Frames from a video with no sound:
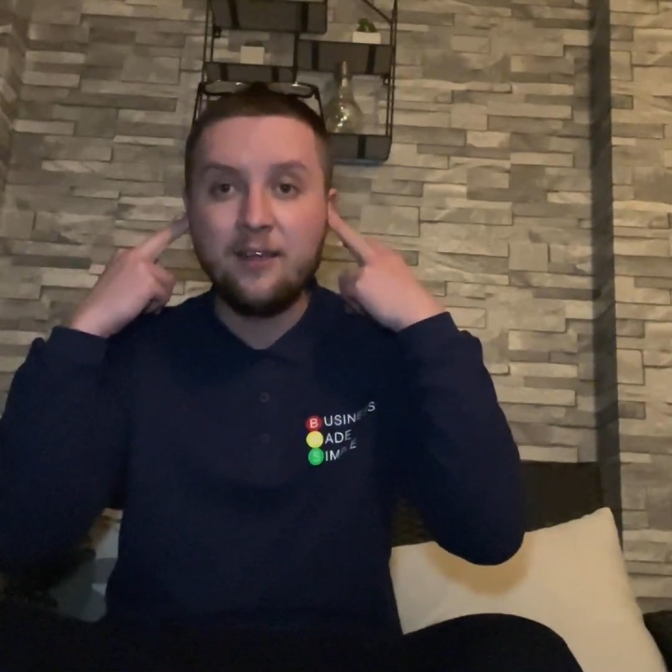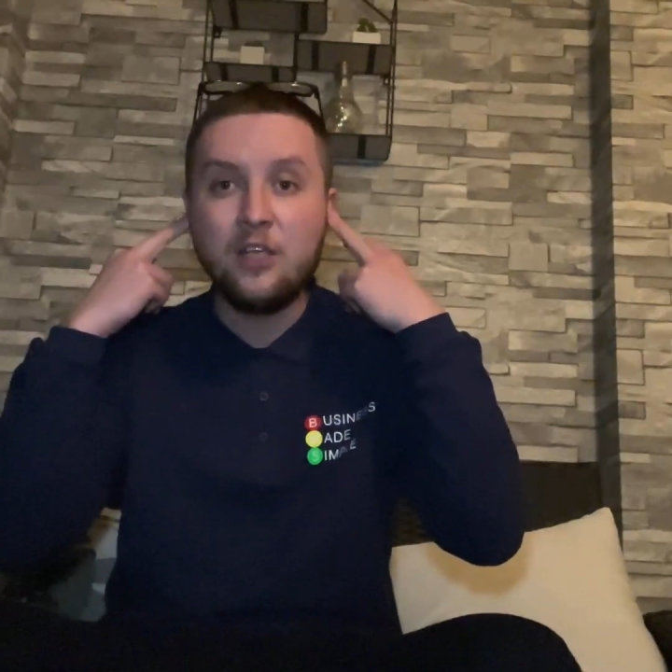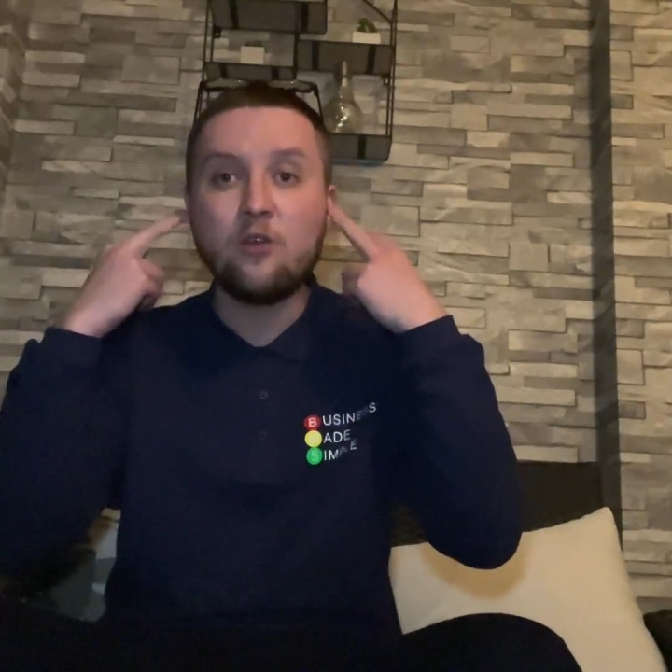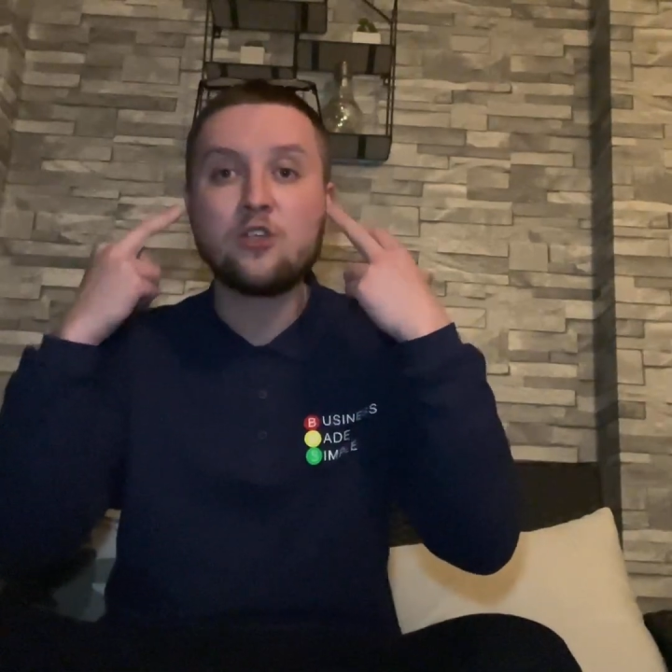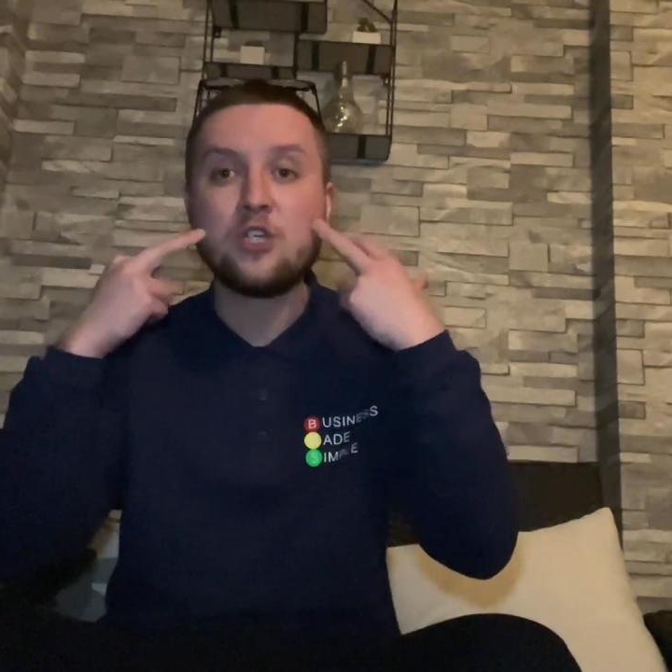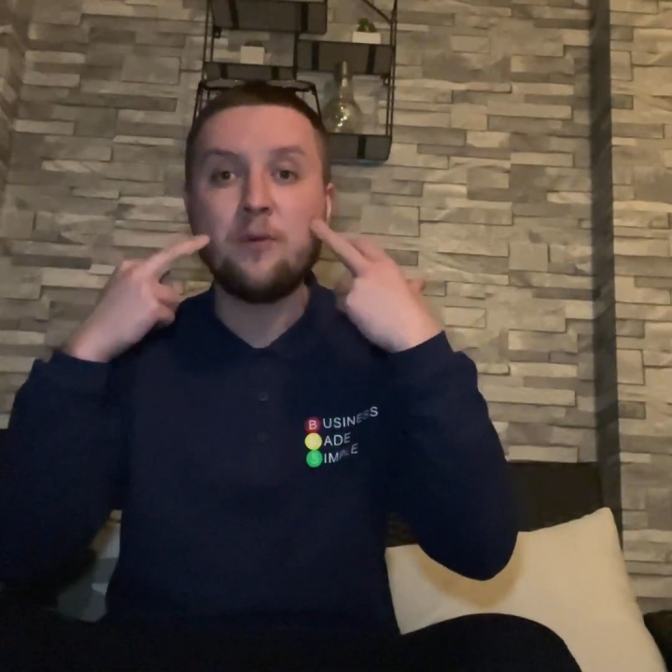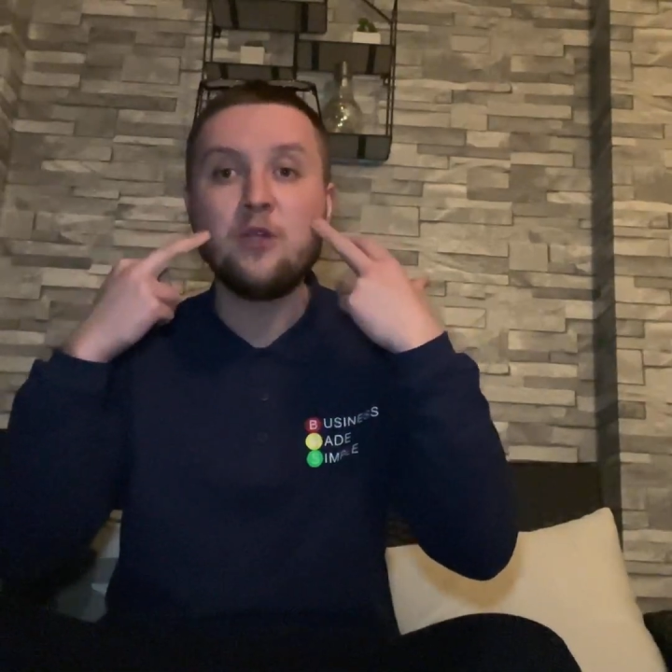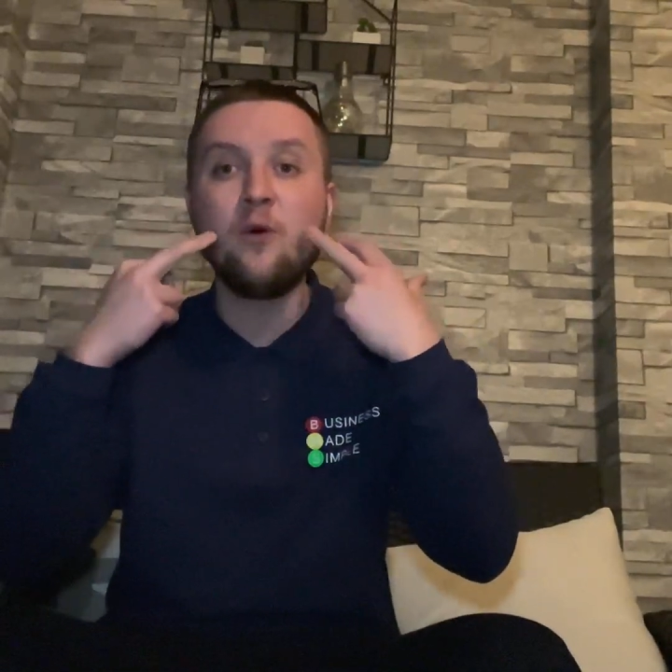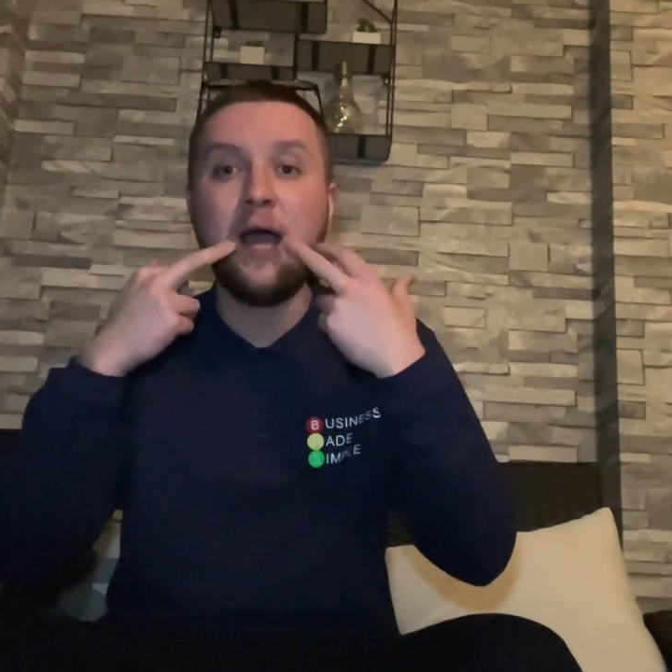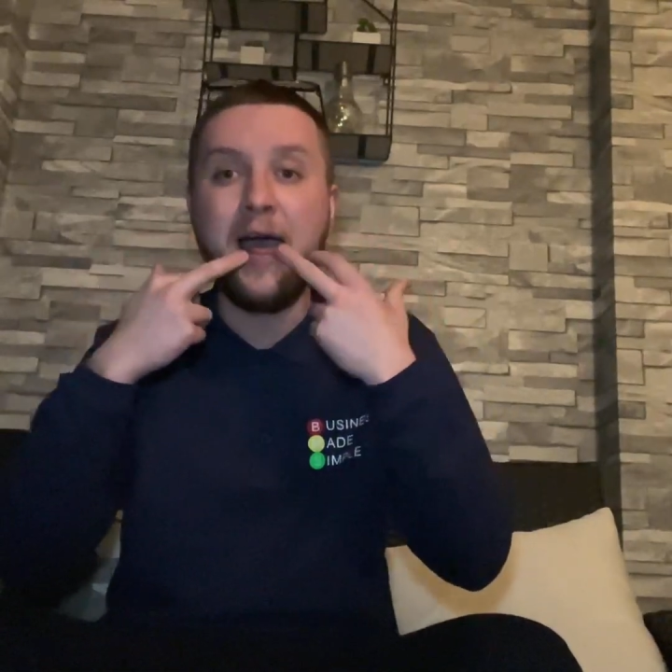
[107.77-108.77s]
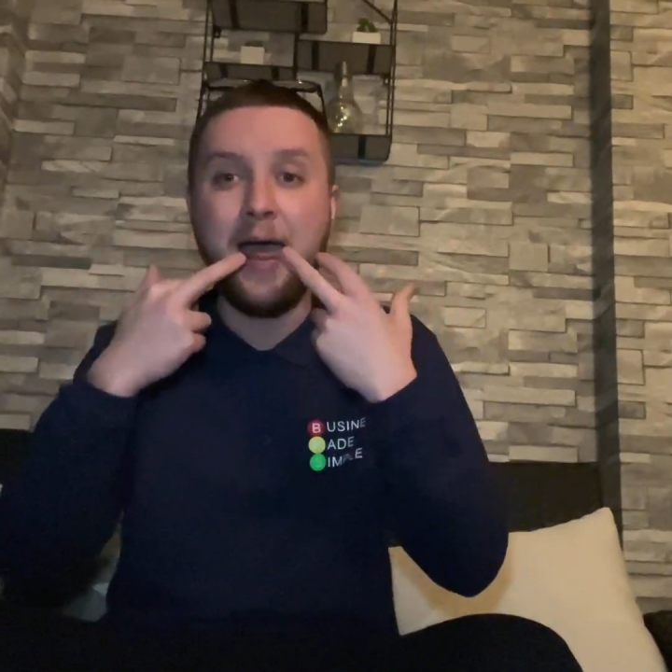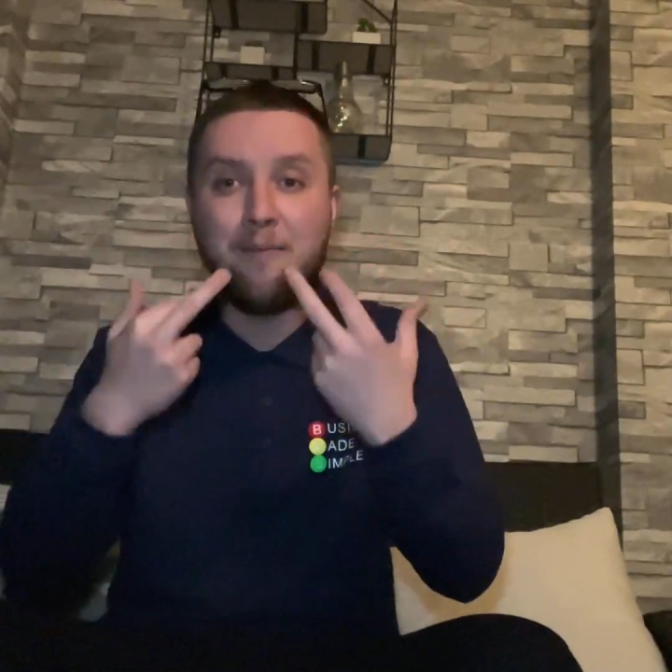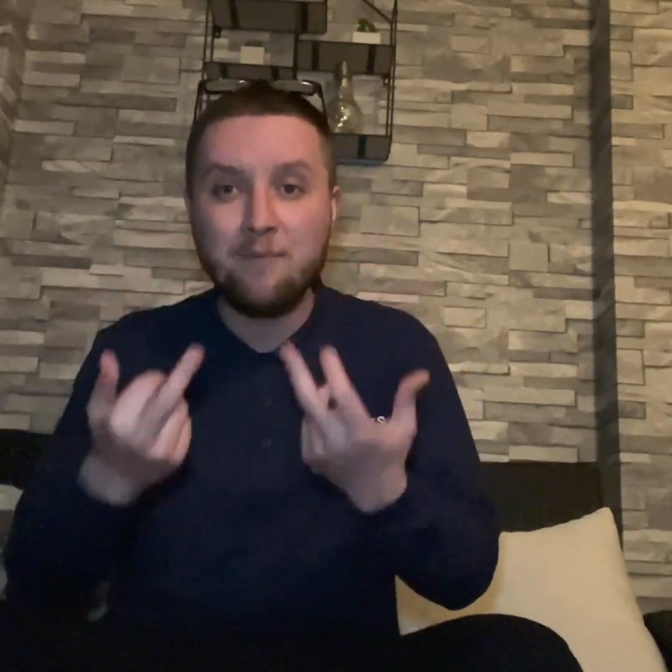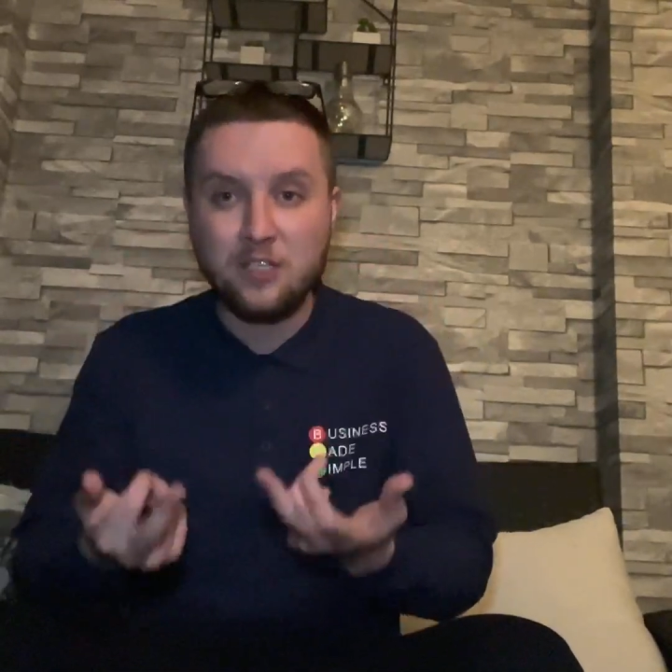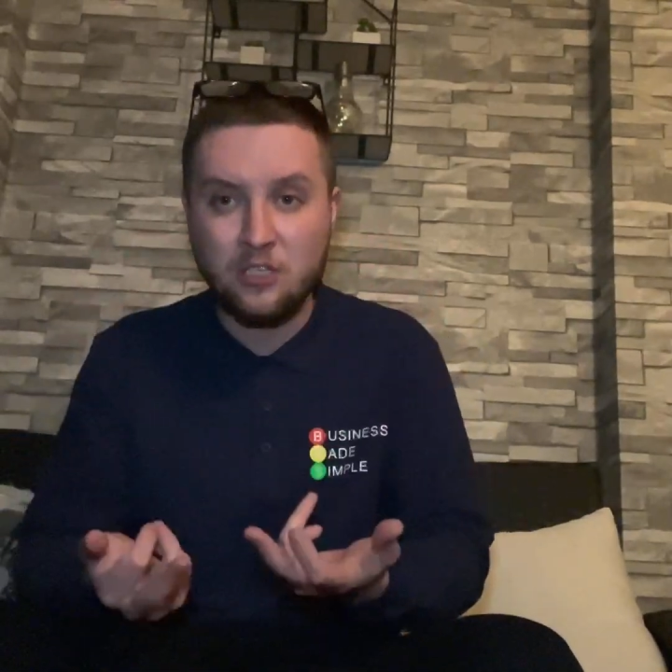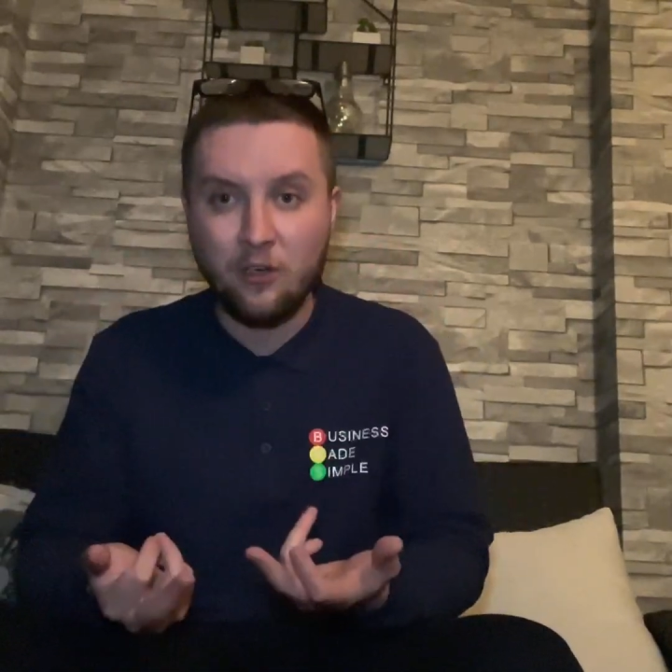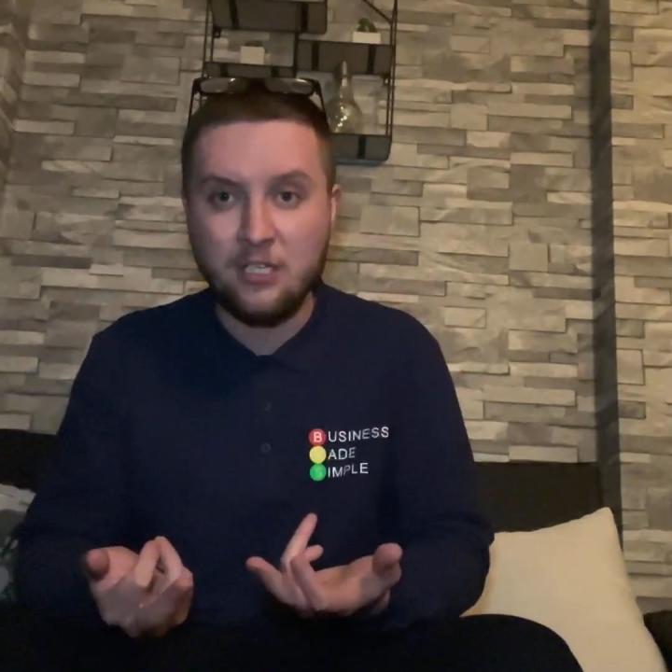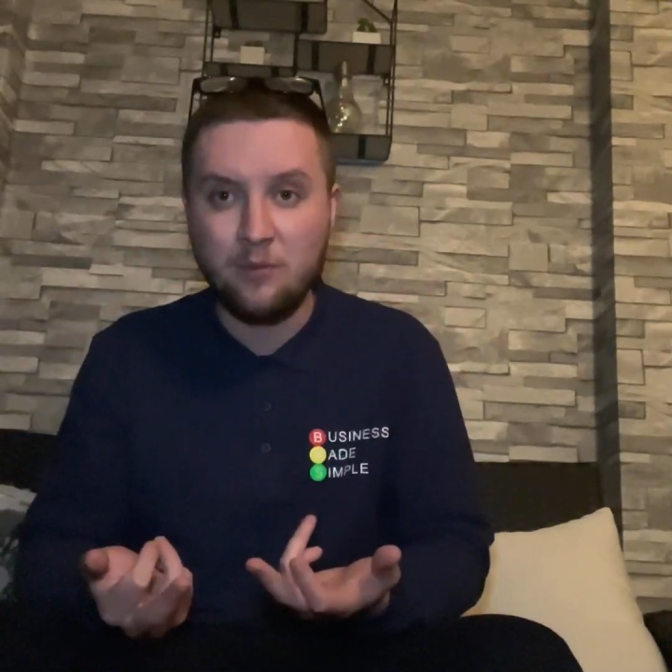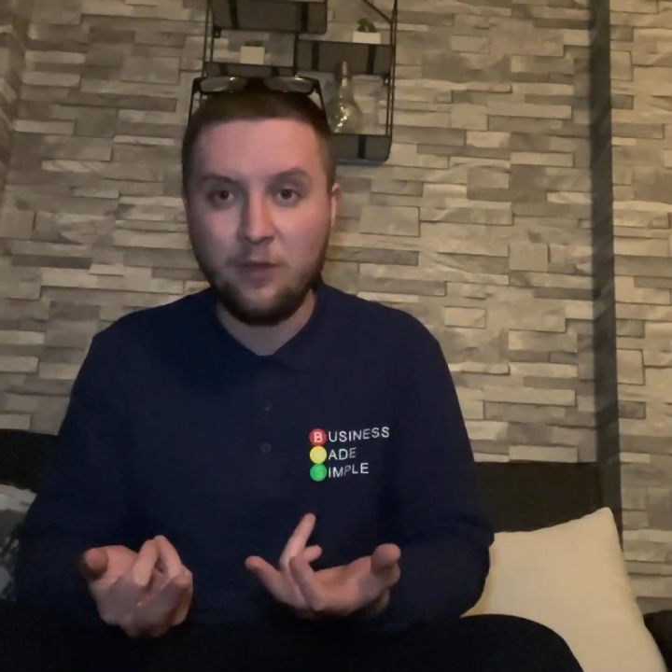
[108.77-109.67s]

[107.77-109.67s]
you're showing you're empathizing